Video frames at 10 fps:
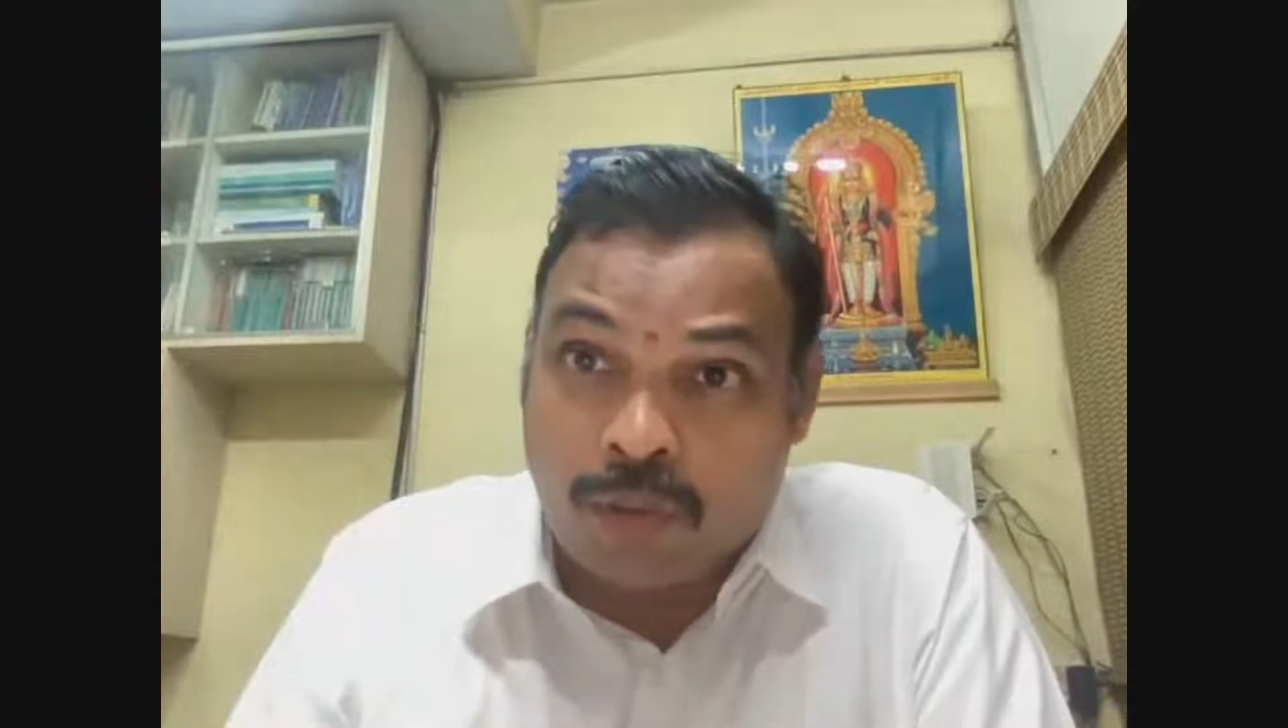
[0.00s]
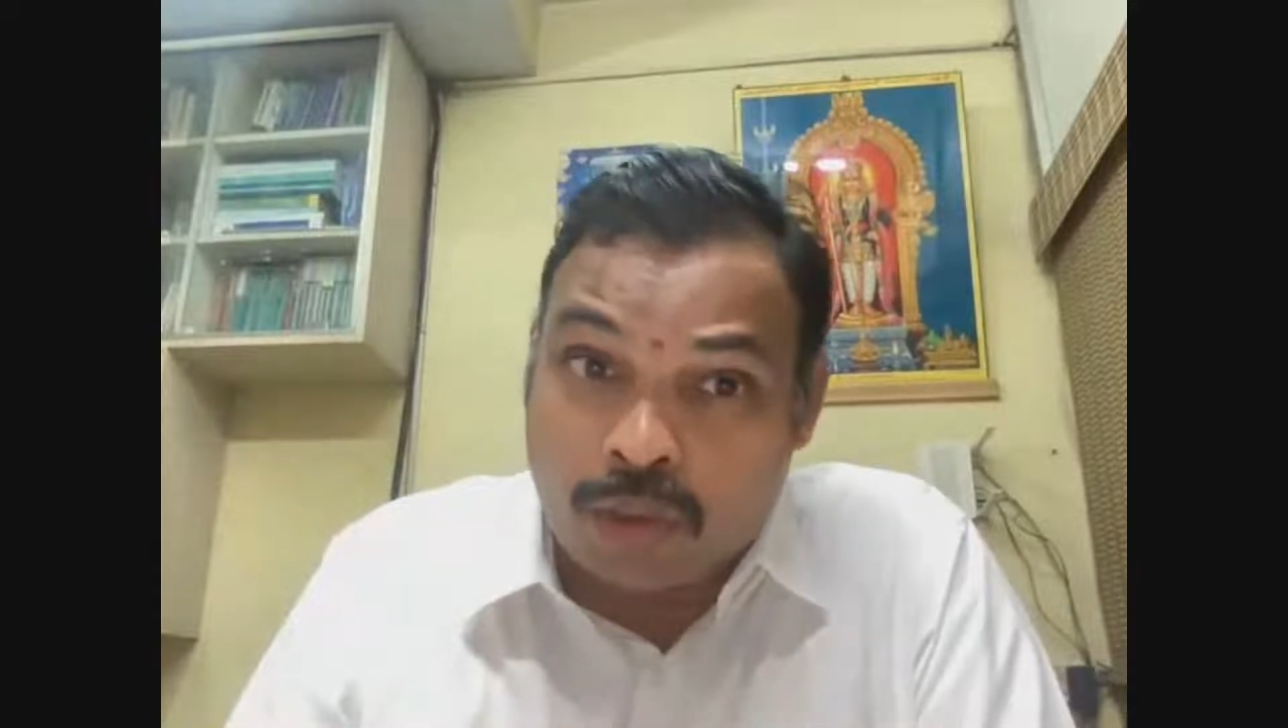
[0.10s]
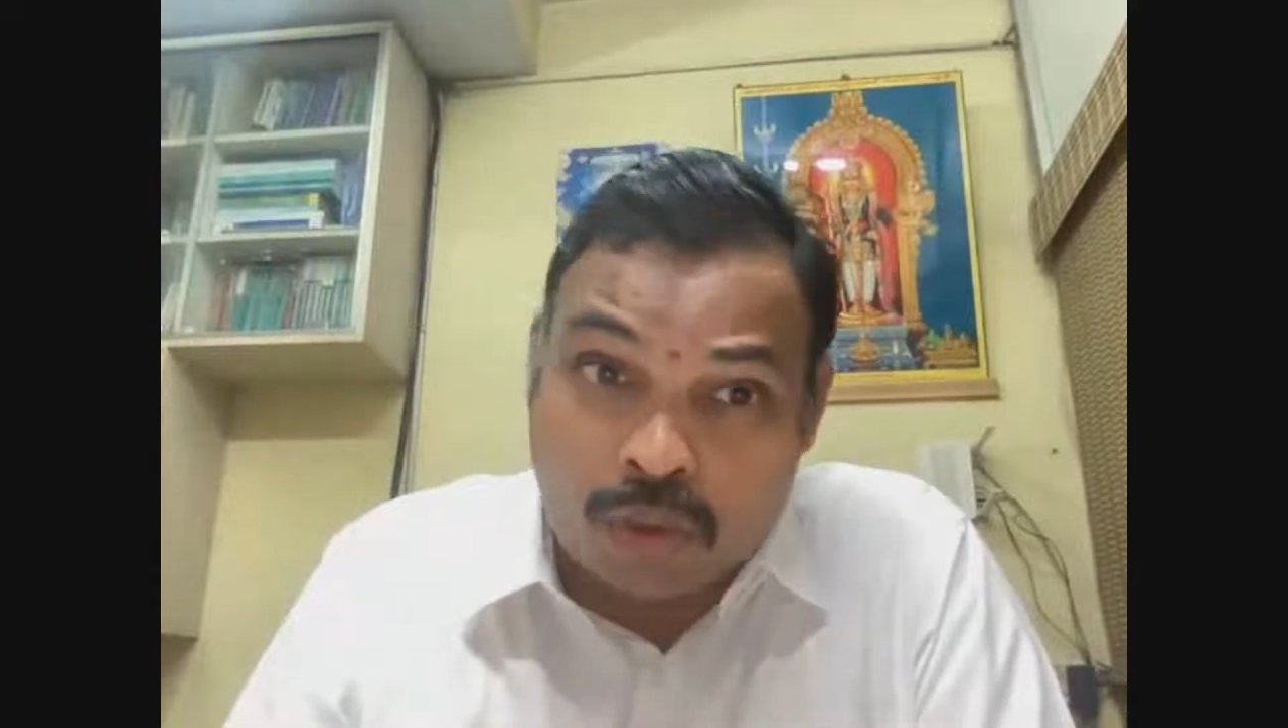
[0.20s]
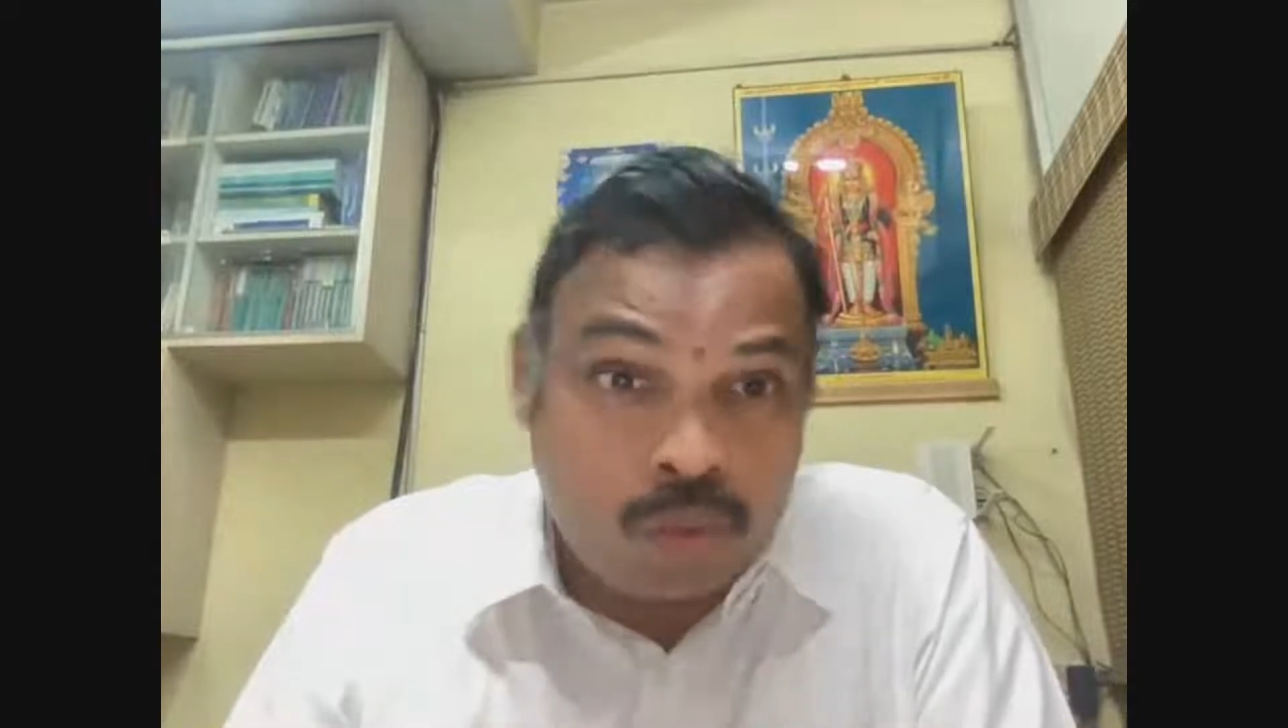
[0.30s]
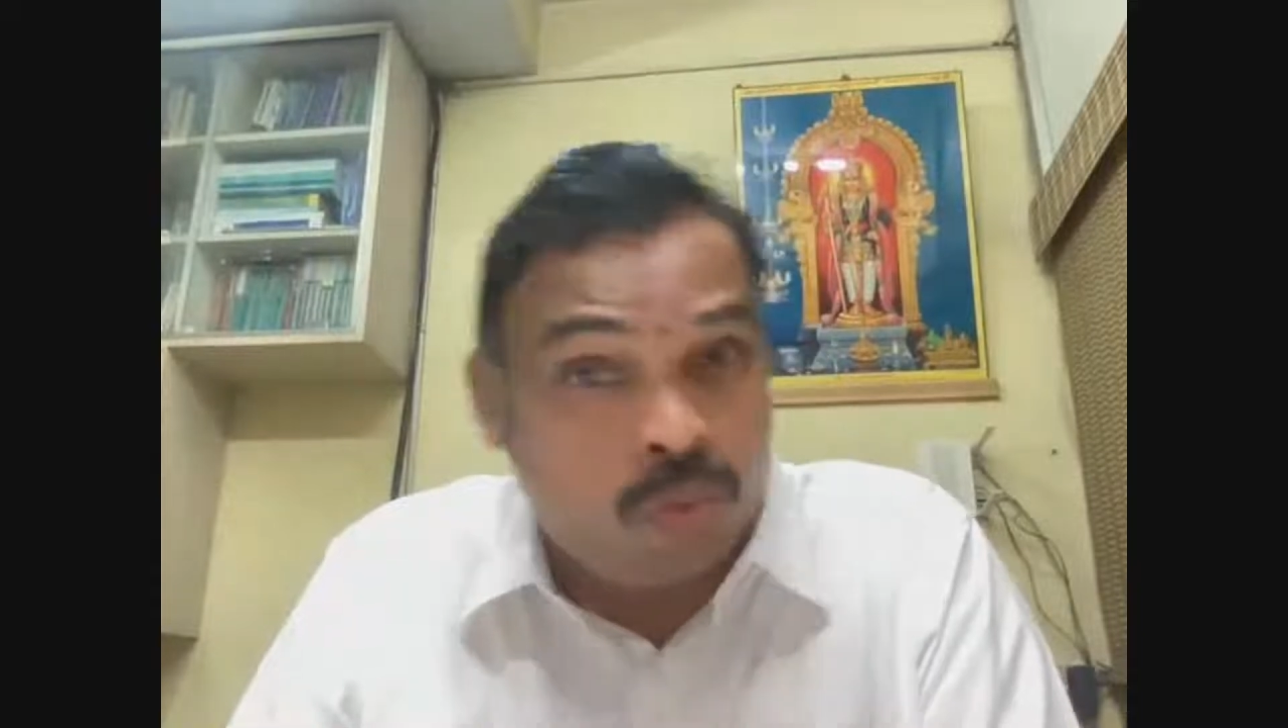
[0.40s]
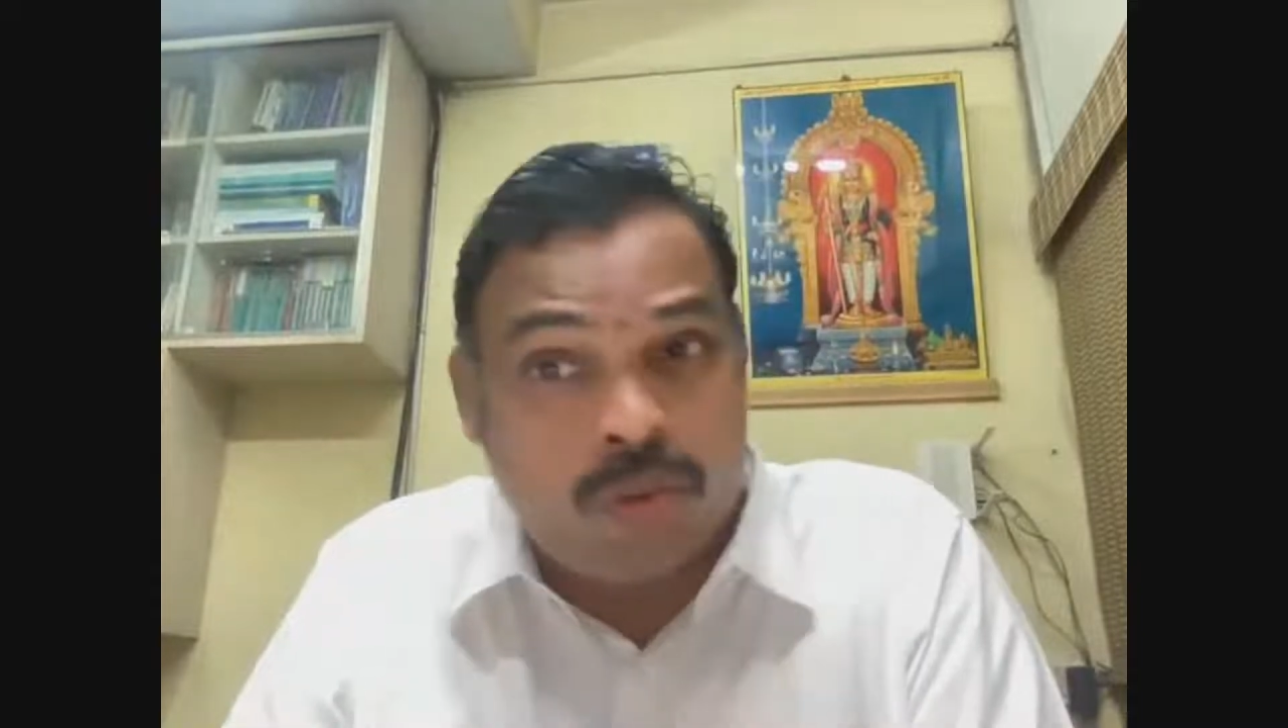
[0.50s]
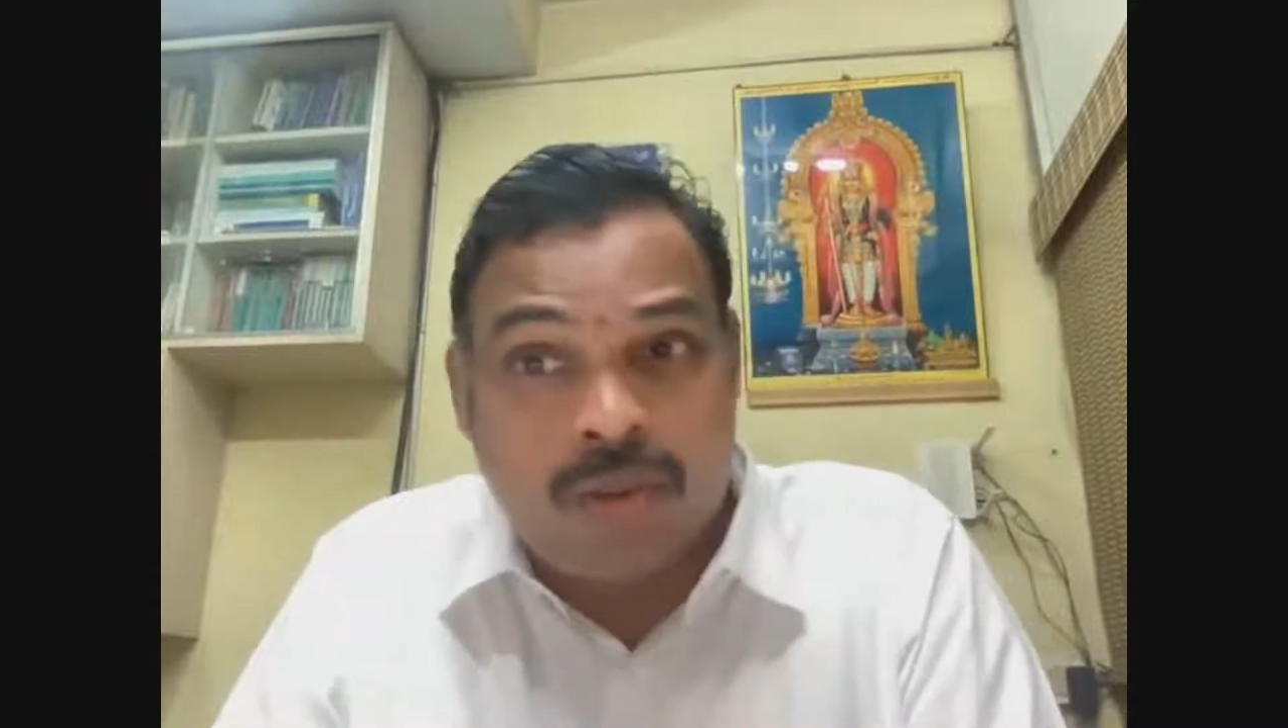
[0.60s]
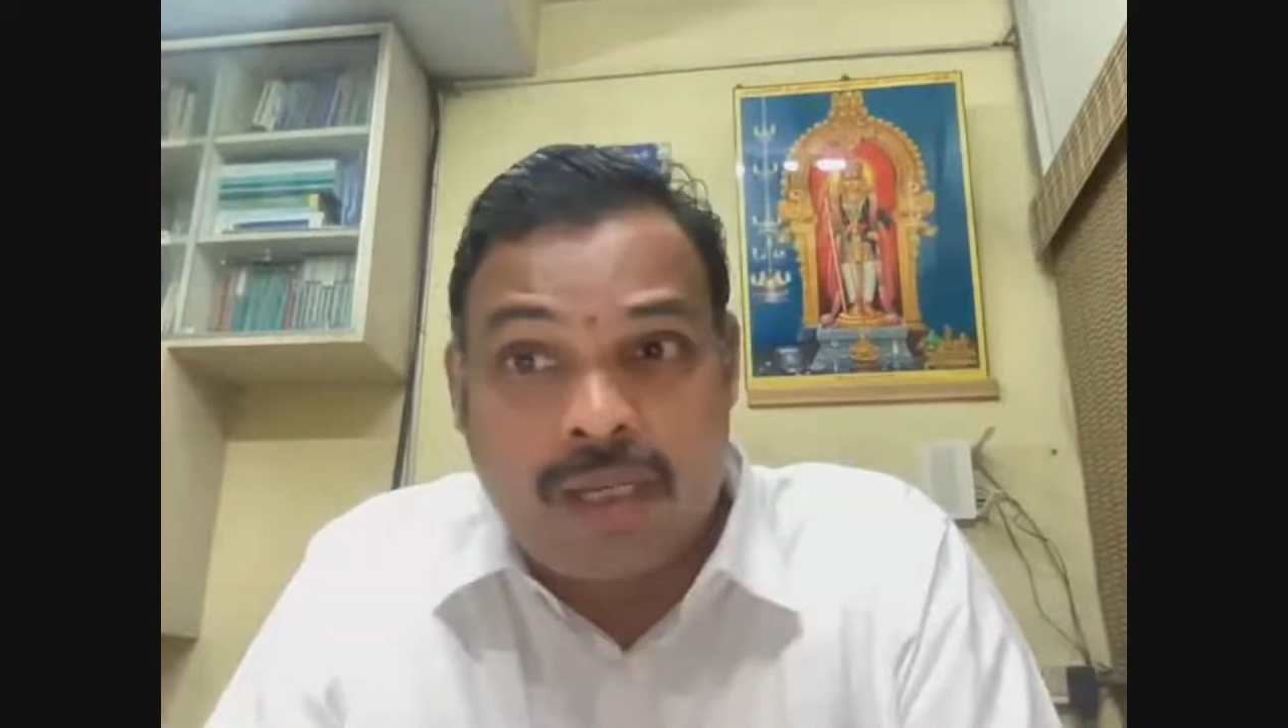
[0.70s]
school